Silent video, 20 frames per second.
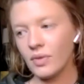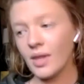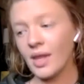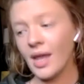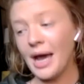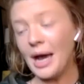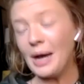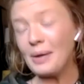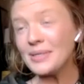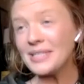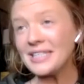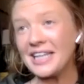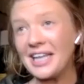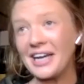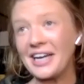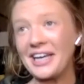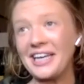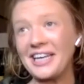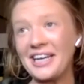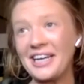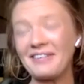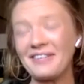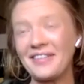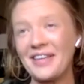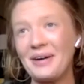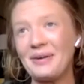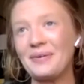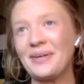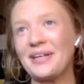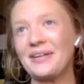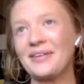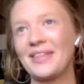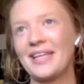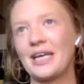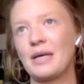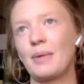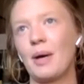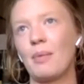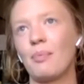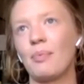I was lucky enough, though, when you
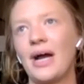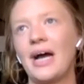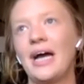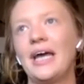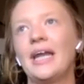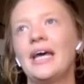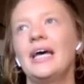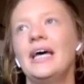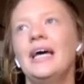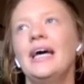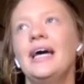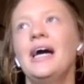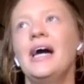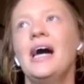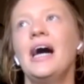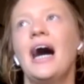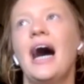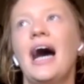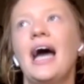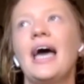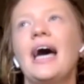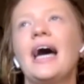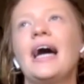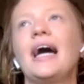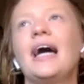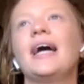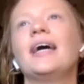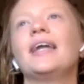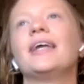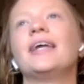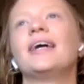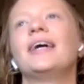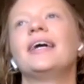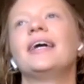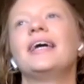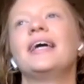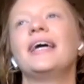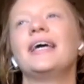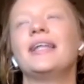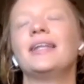think about Pride, I had
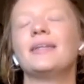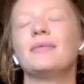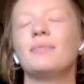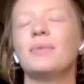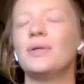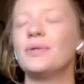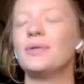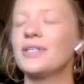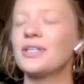in the most